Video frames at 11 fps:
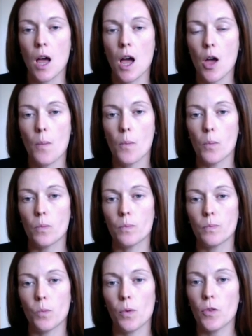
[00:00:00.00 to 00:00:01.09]

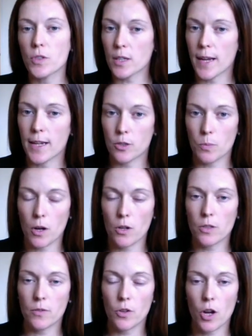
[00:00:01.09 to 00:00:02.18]
We've also done HMOs,
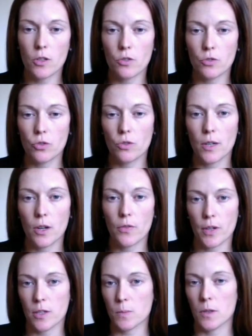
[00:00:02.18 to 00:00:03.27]
and you heard the story of
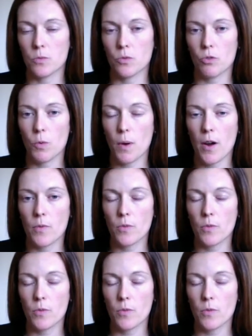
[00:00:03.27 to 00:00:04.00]
Tungsten Management Group, how we've